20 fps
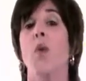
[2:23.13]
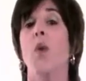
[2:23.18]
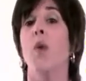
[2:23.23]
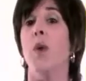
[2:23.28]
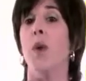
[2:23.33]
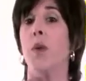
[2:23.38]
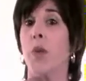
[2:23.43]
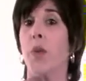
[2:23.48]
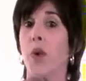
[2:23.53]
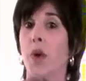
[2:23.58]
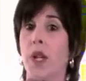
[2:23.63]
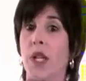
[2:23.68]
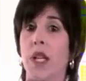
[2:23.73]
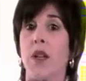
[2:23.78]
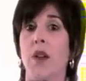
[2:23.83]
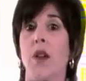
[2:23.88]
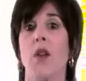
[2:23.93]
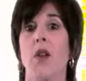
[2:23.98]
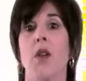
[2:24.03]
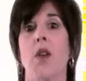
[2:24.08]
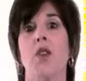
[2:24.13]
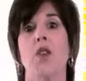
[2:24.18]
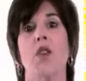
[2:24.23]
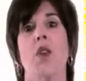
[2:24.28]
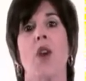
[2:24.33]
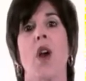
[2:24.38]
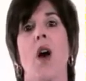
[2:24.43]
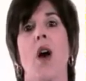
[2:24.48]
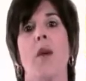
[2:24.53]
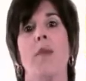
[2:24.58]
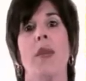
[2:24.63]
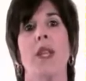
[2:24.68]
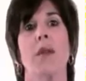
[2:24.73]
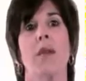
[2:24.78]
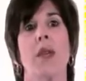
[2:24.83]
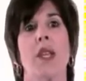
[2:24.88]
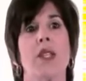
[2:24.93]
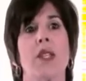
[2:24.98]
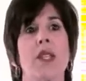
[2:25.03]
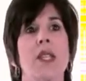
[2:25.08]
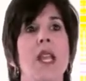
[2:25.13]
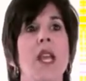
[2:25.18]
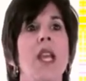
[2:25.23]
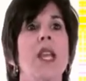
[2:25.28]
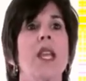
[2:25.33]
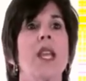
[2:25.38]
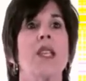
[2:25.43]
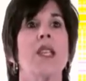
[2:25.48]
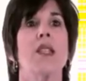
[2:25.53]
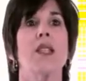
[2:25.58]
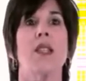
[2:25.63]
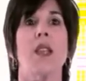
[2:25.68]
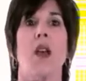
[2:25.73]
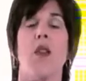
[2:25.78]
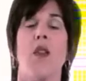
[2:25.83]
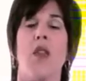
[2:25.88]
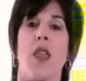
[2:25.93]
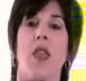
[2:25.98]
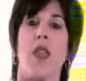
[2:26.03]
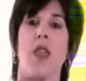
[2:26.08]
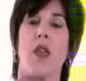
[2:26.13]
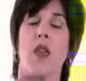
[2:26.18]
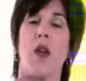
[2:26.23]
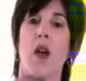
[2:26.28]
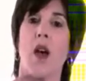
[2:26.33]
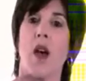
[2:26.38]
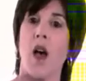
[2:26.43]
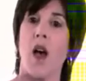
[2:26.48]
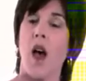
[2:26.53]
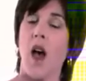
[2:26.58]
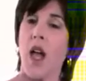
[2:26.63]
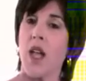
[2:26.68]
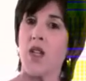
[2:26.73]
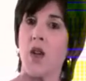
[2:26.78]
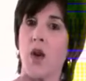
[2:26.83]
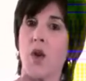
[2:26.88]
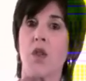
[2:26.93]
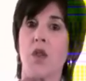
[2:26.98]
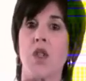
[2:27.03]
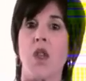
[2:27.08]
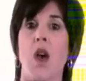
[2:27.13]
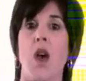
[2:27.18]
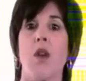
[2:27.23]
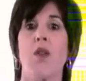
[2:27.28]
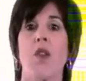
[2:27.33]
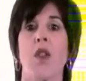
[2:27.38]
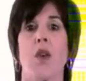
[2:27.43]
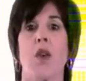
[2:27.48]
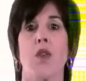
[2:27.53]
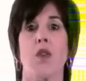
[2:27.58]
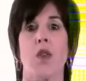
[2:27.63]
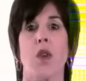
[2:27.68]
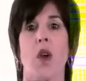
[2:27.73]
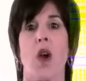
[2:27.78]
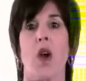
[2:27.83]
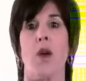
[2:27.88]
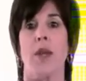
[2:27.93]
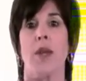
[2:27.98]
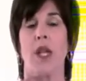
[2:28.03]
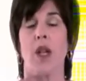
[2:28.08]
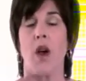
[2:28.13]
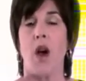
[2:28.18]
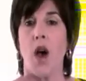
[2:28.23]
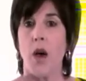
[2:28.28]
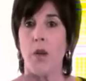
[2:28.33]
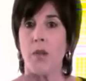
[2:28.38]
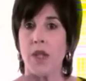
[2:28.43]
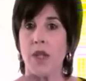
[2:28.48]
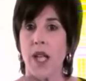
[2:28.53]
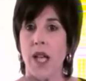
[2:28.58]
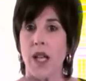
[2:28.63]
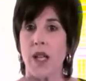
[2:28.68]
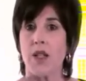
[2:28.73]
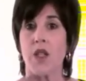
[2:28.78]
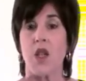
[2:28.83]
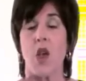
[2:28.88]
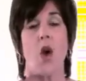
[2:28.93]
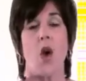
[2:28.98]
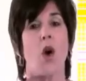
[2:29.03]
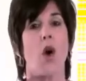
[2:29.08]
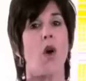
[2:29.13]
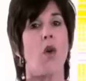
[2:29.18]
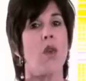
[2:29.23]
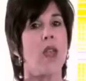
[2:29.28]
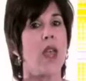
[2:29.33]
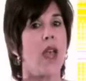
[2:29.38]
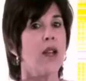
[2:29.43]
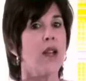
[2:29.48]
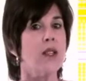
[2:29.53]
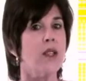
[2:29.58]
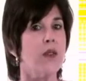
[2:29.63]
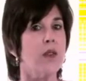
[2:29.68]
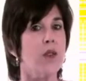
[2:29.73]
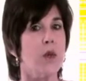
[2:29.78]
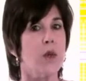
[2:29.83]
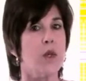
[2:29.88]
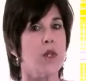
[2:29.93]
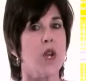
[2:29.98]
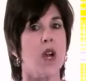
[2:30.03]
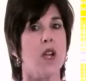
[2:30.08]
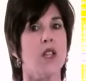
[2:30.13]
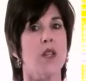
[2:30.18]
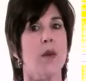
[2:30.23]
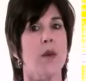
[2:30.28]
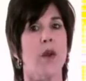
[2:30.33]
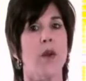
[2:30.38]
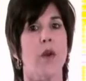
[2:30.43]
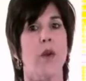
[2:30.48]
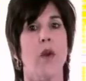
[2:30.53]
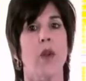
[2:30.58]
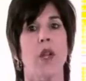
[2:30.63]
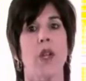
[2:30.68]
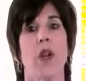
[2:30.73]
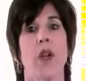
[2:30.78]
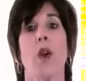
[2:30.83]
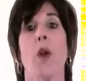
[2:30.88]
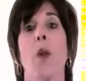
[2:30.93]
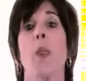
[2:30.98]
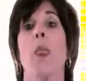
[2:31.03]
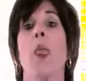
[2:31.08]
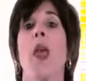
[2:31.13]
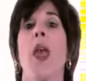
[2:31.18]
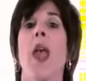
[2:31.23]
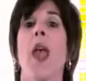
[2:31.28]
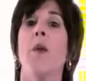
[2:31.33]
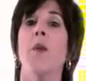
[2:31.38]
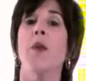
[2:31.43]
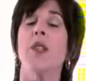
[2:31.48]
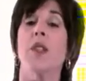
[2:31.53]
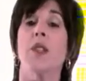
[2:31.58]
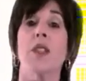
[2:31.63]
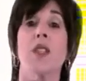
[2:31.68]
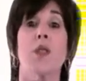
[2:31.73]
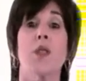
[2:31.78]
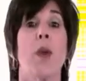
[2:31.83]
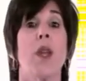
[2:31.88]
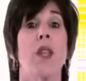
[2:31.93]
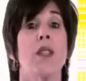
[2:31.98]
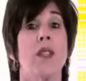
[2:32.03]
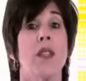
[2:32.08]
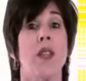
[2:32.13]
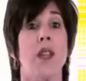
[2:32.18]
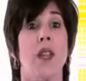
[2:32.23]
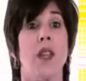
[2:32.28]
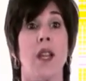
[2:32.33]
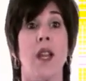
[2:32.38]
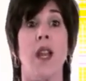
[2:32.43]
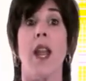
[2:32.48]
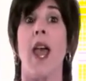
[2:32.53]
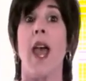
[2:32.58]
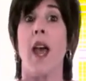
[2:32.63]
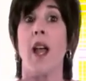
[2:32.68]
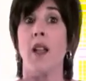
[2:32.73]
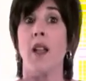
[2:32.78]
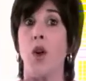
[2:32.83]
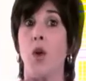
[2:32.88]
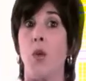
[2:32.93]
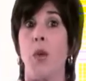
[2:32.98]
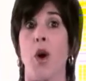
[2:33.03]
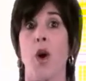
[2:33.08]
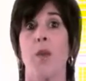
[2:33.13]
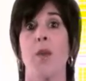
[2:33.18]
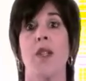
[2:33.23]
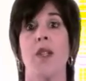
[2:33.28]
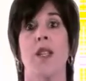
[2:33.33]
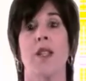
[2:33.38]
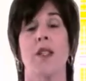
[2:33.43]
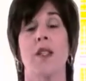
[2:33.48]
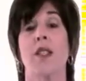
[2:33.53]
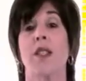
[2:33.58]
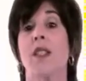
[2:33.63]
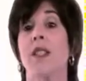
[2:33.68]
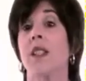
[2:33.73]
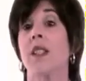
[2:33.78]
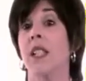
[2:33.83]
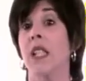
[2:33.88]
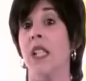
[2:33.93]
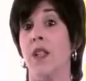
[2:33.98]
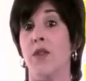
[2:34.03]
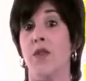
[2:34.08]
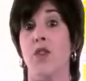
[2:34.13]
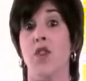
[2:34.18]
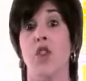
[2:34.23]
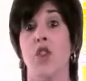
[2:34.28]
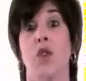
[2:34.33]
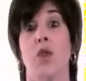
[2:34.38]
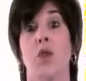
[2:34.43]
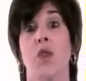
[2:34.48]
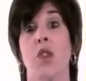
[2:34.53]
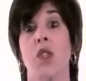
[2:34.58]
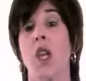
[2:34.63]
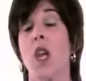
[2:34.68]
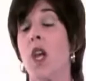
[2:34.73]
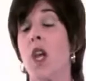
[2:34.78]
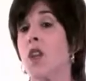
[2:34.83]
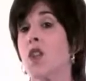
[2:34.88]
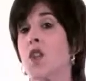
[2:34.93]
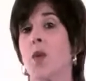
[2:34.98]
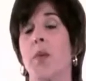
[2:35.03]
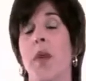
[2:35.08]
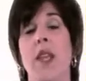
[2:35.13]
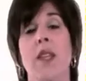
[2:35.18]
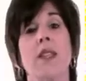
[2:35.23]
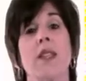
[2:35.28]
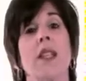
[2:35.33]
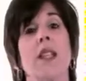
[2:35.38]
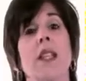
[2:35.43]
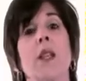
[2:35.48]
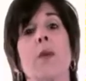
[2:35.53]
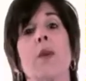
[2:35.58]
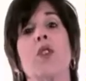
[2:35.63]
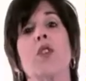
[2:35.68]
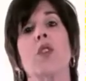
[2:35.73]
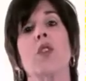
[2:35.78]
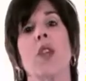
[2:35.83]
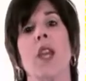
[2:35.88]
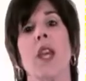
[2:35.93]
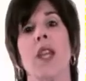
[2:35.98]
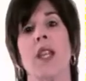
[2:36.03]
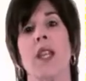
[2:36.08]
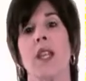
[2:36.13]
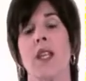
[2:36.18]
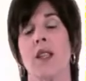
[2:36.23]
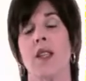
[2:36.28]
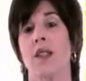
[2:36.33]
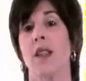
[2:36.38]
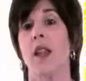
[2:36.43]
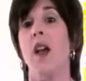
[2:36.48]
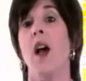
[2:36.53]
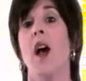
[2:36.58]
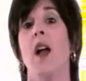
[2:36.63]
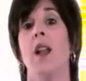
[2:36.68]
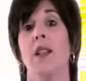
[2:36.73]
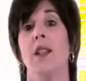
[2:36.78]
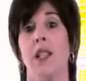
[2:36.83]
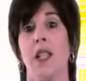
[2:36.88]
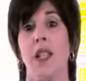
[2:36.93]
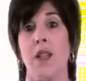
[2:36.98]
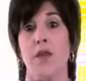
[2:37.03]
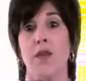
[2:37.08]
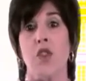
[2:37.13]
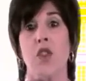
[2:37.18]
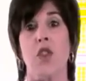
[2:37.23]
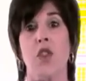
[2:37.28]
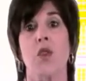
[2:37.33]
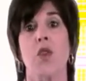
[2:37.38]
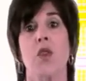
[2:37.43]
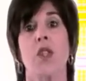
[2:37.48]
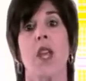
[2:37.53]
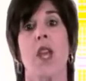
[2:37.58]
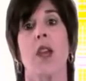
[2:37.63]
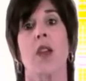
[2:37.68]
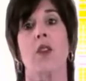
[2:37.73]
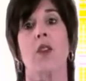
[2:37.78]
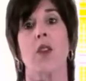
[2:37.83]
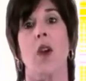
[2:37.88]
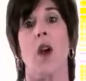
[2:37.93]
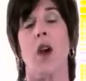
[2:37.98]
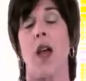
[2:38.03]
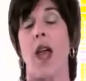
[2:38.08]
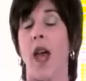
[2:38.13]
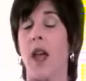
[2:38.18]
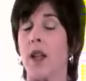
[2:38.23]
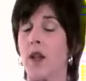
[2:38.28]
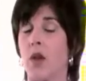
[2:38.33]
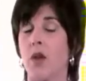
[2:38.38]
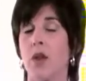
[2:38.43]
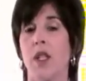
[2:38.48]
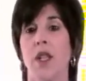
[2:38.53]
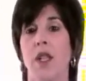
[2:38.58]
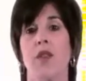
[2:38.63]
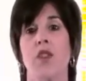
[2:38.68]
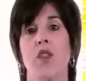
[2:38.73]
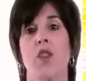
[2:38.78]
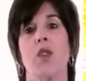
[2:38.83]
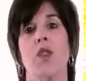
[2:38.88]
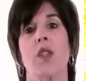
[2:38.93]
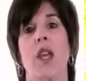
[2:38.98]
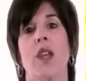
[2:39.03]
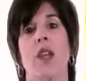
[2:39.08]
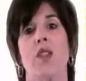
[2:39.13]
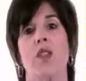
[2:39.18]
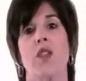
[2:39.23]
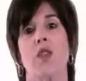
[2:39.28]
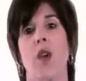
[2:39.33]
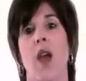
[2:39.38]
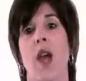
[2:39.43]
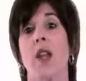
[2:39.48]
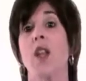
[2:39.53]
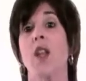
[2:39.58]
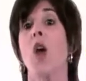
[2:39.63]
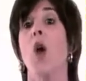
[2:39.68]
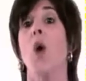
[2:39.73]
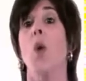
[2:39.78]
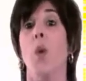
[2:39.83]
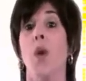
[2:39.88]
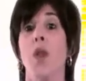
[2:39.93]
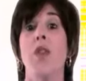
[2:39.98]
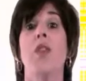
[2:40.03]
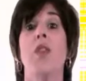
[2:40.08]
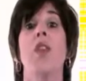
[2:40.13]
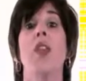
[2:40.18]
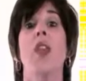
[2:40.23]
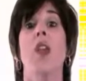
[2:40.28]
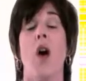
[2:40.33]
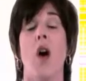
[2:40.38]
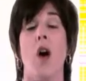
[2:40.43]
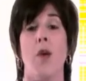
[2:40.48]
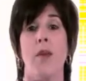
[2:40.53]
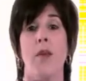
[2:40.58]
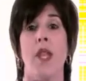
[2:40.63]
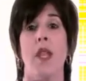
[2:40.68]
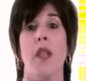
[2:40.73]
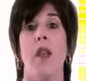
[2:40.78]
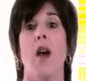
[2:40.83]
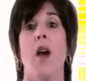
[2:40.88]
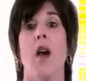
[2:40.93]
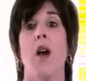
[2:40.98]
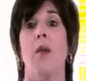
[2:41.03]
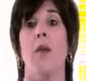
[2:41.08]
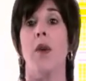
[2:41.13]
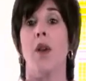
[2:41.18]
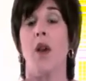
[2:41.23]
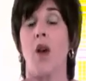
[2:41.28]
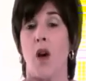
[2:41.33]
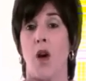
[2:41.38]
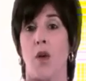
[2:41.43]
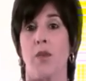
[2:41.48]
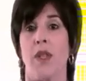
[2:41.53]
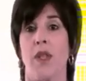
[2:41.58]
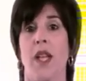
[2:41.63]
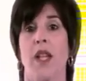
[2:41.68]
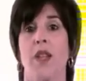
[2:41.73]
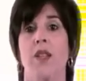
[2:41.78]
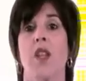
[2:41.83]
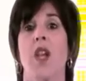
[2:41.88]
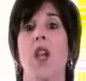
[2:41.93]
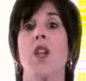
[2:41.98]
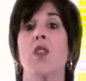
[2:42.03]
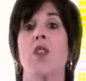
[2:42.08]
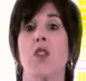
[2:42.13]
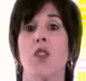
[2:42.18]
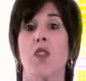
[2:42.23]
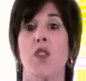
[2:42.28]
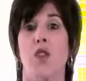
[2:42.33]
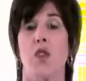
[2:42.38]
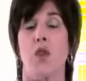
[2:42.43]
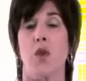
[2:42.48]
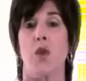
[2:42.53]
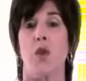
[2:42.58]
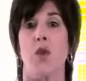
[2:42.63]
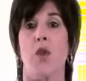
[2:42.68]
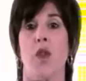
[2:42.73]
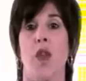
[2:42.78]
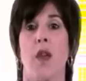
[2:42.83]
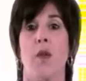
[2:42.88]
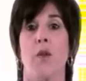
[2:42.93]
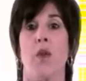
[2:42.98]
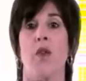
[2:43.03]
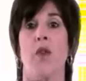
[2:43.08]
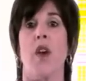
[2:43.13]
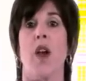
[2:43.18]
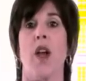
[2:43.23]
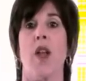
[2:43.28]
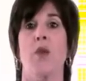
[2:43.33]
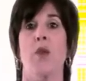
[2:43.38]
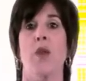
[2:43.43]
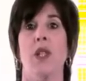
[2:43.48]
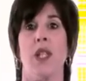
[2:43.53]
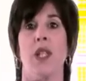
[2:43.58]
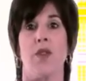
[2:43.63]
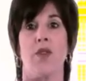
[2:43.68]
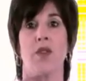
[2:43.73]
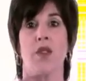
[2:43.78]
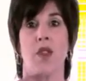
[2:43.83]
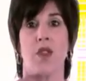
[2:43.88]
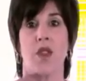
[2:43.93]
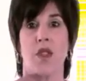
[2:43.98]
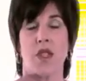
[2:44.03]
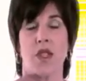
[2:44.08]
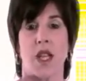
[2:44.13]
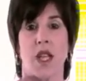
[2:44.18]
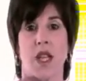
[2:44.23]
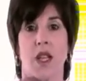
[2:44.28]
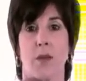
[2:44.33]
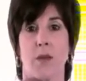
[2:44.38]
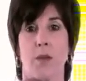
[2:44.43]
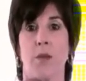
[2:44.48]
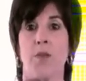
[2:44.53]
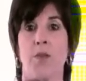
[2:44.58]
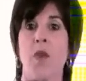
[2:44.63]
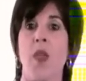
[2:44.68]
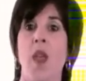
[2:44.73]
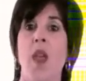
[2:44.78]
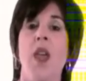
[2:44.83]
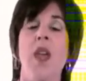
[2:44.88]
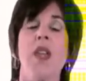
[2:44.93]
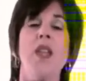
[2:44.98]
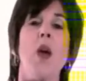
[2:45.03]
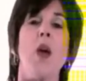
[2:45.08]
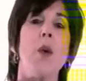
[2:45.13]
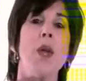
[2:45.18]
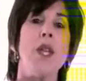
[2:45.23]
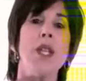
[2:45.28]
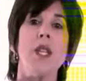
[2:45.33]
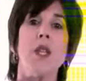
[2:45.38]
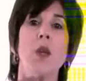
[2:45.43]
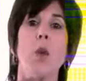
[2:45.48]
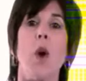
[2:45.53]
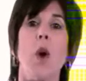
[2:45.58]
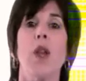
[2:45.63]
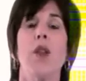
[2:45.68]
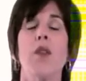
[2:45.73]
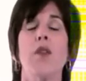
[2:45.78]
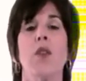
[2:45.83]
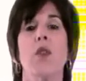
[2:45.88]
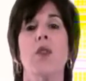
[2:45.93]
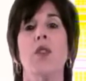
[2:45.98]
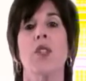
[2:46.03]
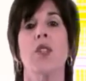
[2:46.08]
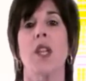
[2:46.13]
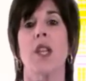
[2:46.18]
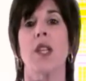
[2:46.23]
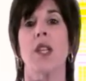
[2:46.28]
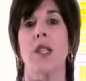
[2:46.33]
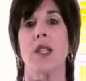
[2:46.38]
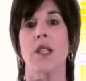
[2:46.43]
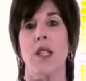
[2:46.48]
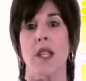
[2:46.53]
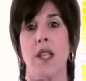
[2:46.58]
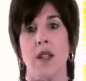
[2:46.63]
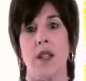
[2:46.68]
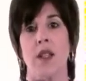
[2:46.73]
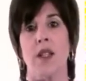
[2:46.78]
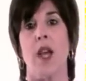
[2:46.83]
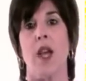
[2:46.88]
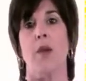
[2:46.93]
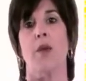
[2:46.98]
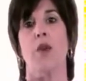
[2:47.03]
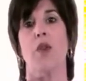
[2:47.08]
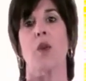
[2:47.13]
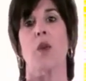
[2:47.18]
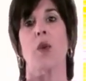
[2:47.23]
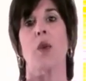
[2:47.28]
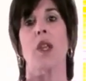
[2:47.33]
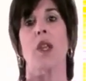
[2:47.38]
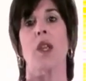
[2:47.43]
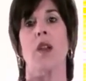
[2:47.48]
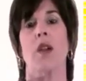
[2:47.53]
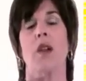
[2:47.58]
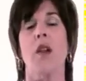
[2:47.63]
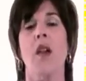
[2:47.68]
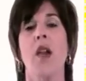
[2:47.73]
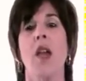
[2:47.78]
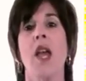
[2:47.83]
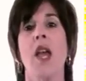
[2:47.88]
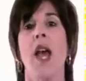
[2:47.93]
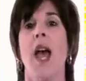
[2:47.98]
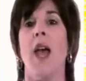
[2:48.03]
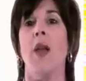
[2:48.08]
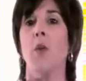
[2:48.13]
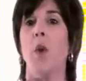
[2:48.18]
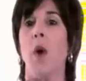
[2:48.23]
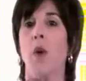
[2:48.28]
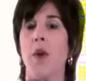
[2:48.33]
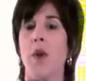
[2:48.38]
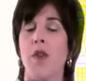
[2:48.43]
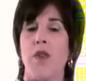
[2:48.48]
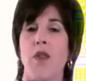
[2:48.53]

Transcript: What we put in our UltraCalming Mist is the high dose of the UltraCalming Complex, all the actives we talked about earlier, and we suspended it in an aloe barbadensis leaf juice. So basically what you're getting is a leaf juice, aloe leaf juice extract with the calming complex to soothe and provide relief to the skin. Now, we did quite a few studies in the laboratory here, and what we